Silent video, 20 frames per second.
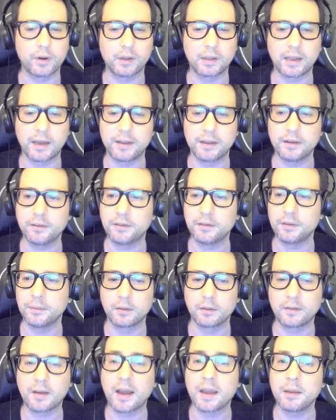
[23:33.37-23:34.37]
client
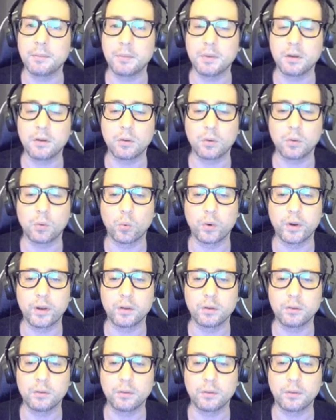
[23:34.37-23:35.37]
time
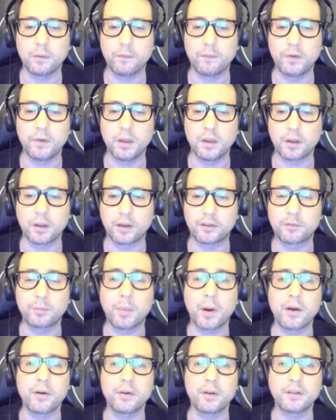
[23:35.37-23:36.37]
will be
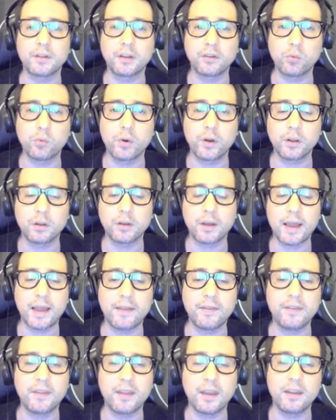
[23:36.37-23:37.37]
expired as well,
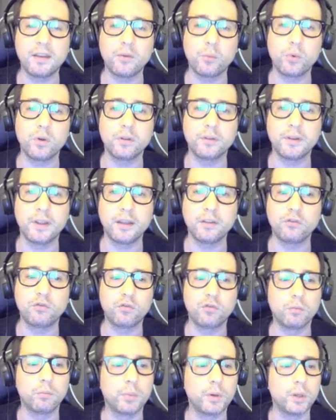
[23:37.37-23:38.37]
and they will need
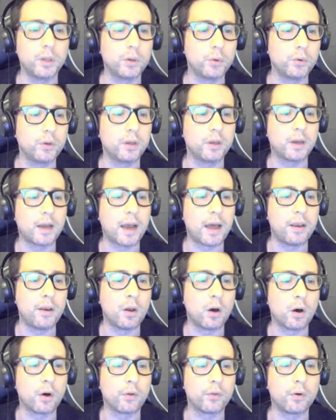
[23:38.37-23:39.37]
to buy
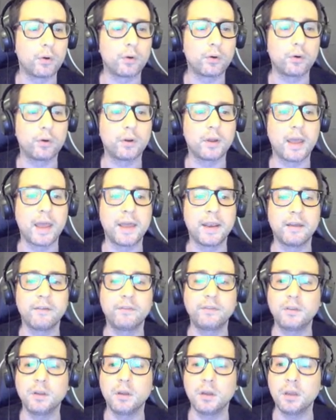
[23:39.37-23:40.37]
another
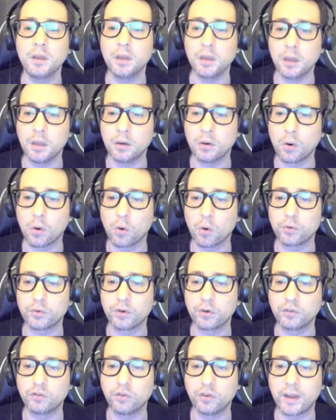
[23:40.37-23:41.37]
NFT in
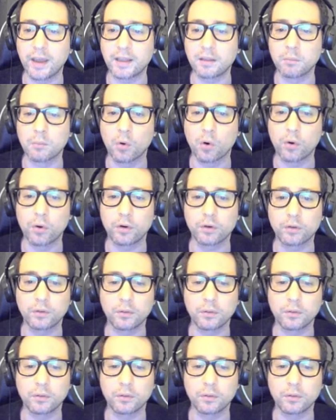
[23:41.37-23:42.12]
order to get more